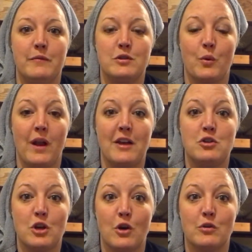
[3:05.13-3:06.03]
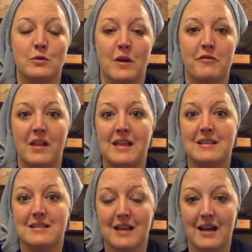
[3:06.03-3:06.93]
So when I chose, when I finally
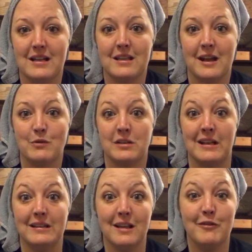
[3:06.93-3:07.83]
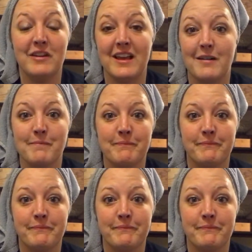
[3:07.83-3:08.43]
decided that I was going to love him